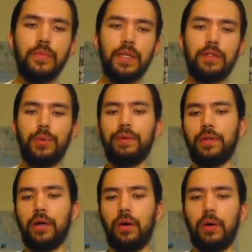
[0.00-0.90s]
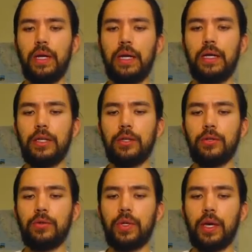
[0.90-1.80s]
So even though
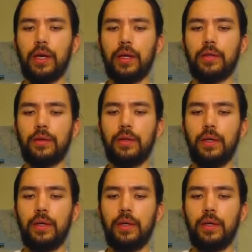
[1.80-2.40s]
you can